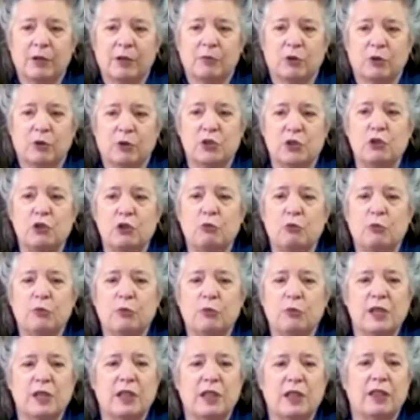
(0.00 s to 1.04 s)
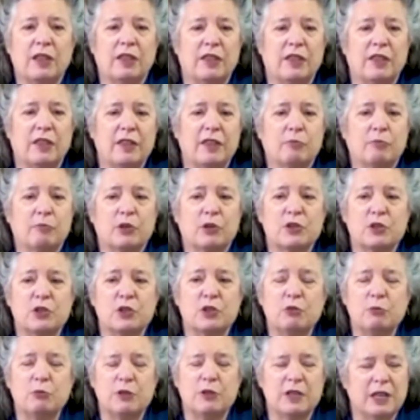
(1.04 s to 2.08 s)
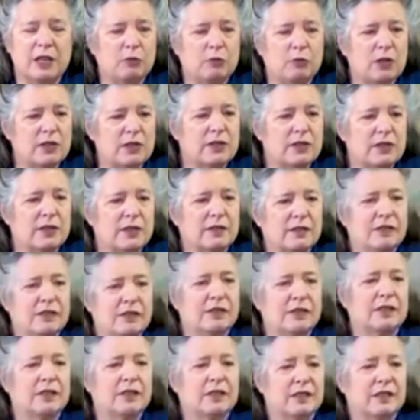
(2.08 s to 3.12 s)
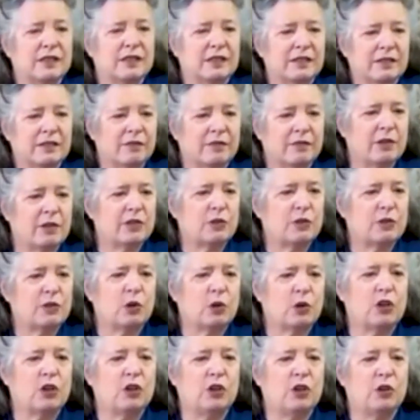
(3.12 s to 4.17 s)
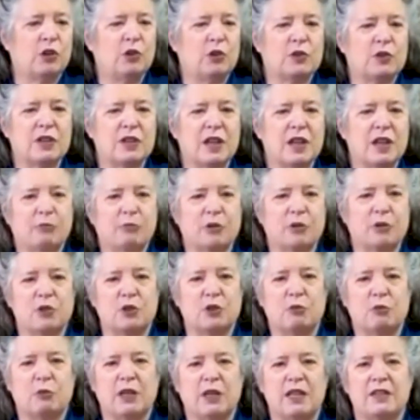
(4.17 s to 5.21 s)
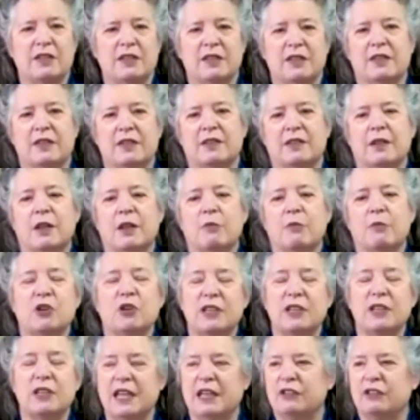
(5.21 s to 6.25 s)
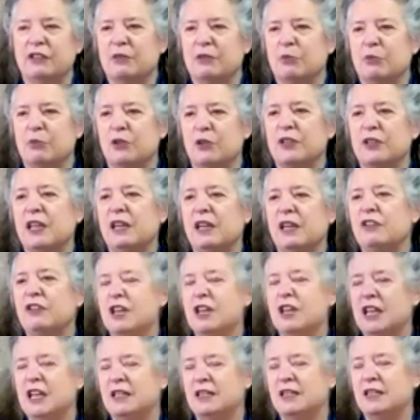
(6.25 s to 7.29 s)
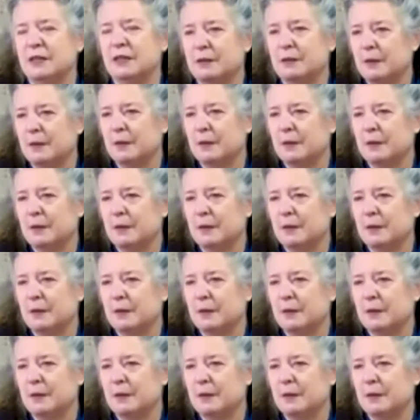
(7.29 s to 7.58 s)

Presumed need. What's the word you use? Not presumed needs. Perceived needs.